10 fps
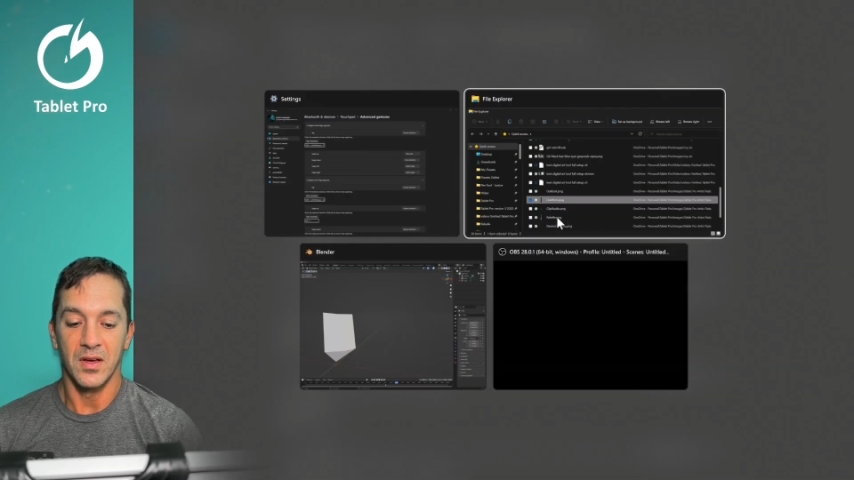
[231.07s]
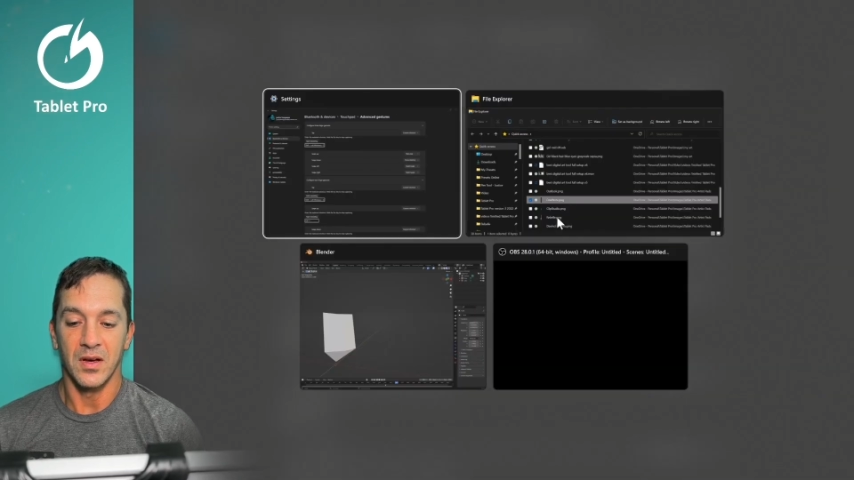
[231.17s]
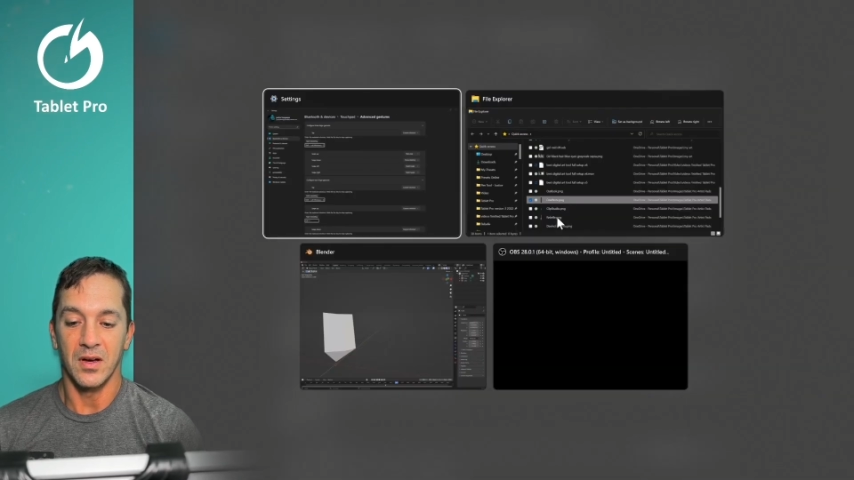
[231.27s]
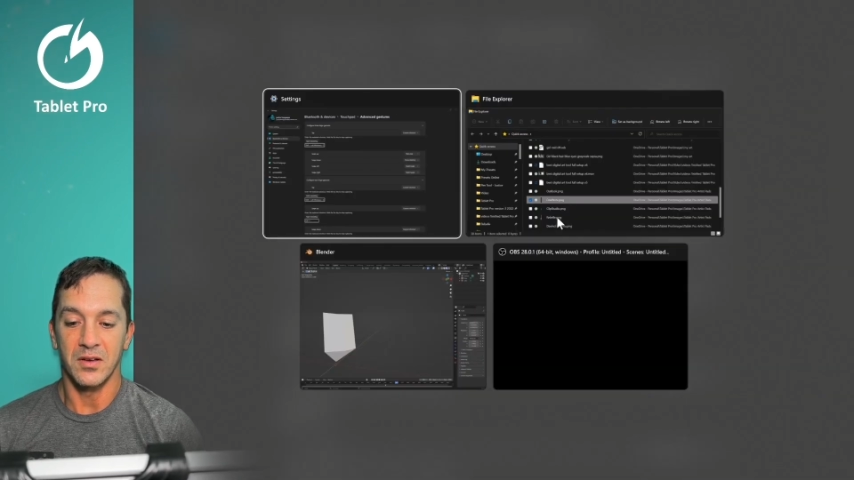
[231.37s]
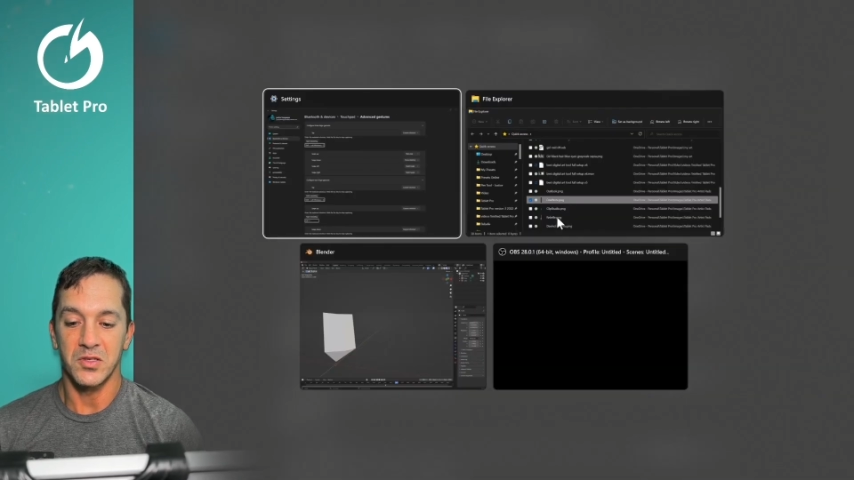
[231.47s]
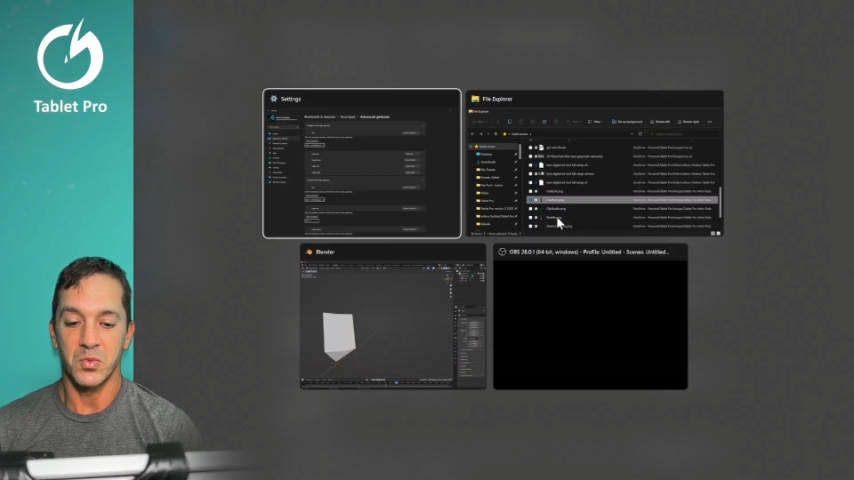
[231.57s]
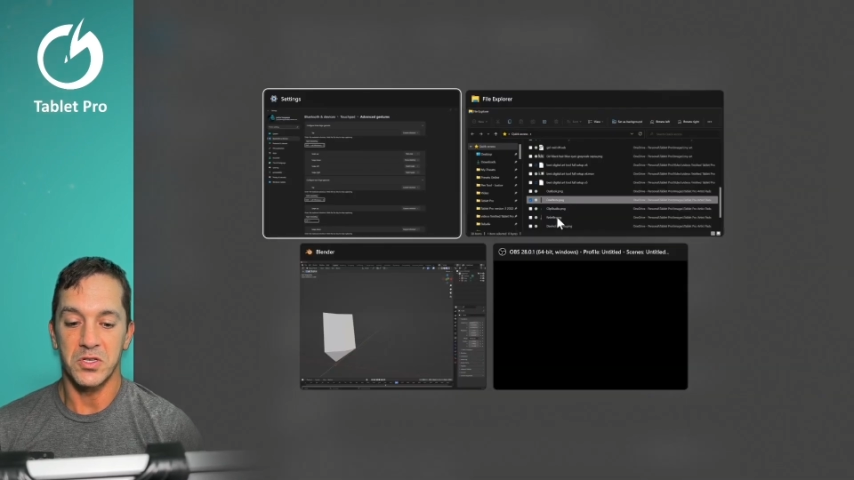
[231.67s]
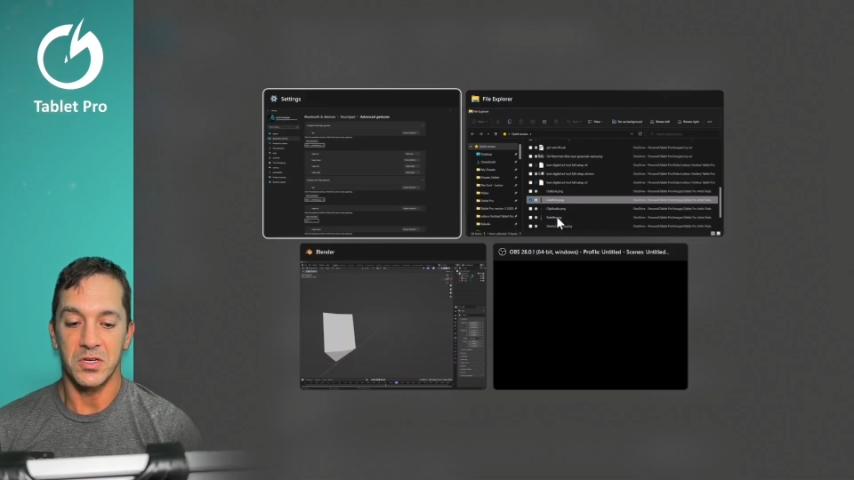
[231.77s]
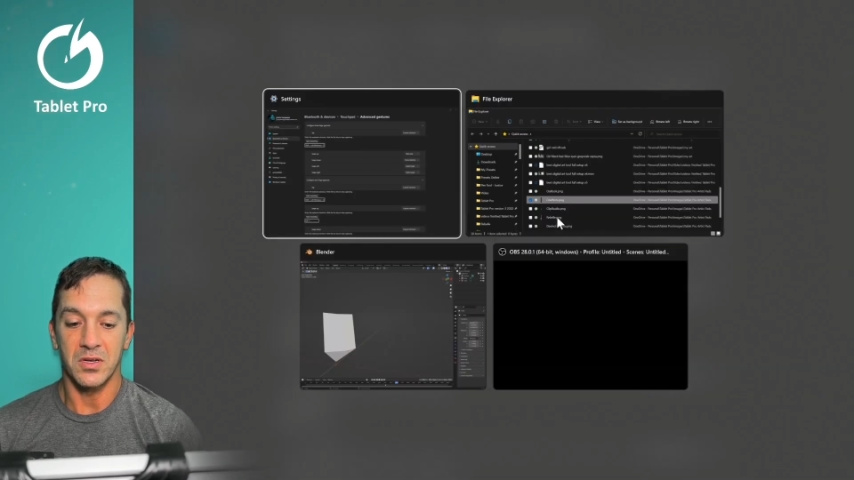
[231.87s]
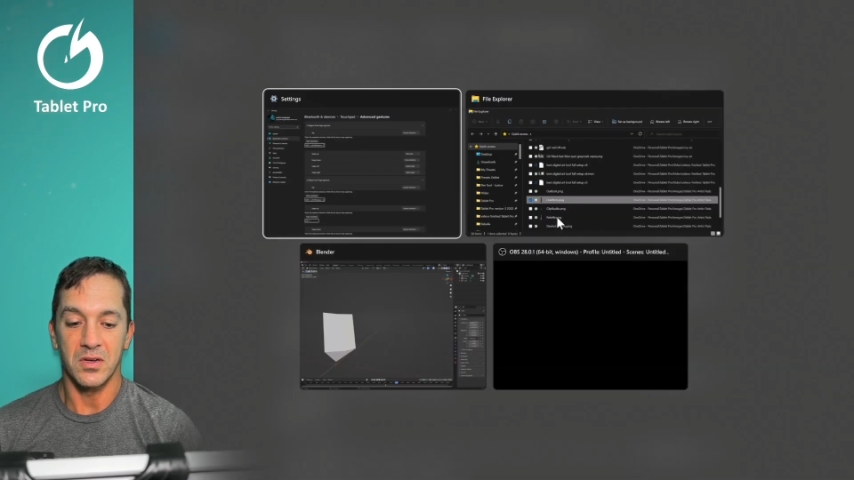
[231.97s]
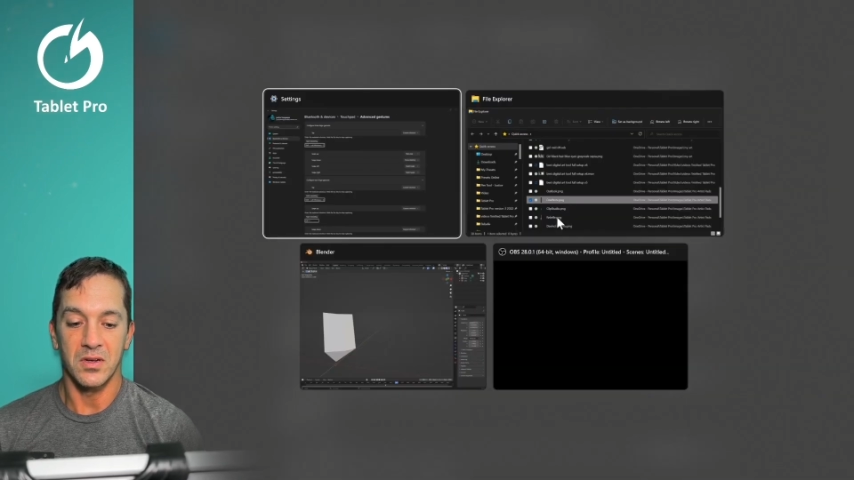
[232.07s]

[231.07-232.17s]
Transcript: uh, switching